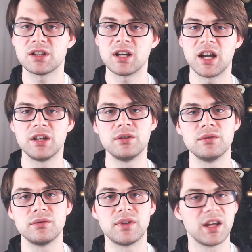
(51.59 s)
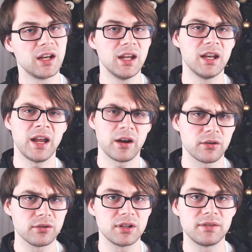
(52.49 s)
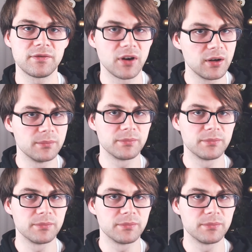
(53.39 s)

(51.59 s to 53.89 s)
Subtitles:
I knew that it heralded from